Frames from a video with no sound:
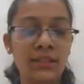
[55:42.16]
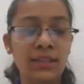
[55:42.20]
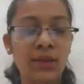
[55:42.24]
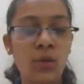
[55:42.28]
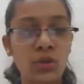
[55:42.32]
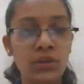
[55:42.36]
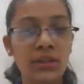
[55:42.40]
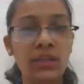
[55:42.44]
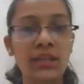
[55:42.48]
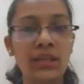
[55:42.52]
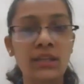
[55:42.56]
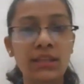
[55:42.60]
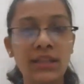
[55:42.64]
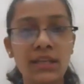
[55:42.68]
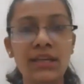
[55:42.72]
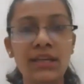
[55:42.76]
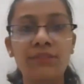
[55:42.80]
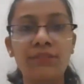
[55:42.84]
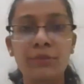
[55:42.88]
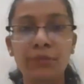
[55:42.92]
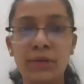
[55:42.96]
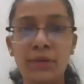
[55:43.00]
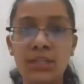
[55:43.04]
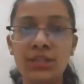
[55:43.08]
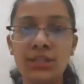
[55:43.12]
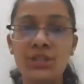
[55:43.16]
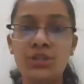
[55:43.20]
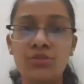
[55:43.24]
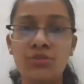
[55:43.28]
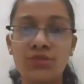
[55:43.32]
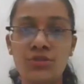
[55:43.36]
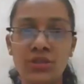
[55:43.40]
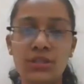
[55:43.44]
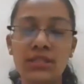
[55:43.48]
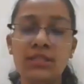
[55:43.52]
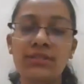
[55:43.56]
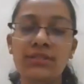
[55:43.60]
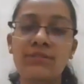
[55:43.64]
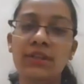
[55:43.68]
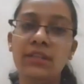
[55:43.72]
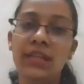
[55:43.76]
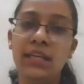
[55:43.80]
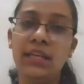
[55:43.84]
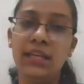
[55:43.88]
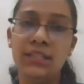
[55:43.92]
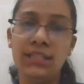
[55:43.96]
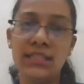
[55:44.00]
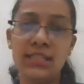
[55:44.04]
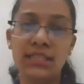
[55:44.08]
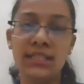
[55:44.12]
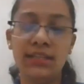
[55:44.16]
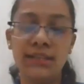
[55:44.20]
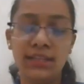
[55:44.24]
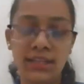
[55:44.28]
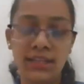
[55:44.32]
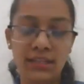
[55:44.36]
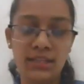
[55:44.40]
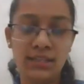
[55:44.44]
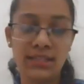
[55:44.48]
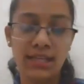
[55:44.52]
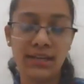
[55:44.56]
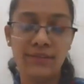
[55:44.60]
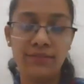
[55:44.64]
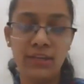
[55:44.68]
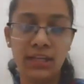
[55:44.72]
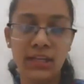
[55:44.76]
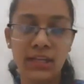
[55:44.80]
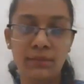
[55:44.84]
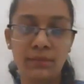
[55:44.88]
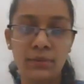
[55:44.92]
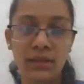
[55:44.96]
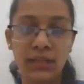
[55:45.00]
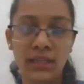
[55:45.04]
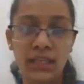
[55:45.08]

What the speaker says: only in the government institutions were the incinerators available.